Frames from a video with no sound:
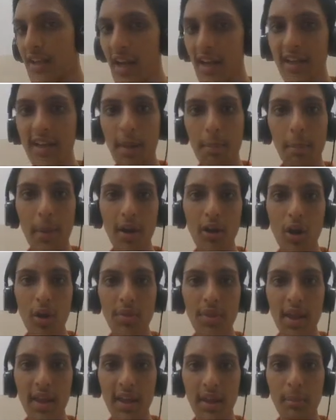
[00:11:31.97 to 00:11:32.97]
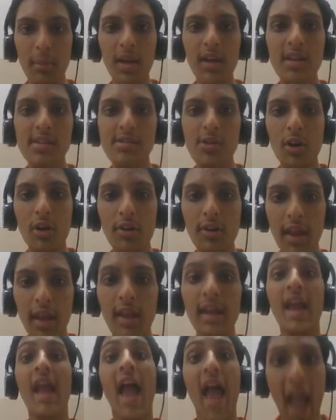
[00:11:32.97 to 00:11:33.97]
it depend on the imidazole
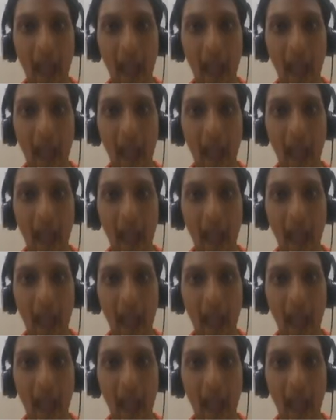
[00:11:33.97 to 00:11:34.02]
ring?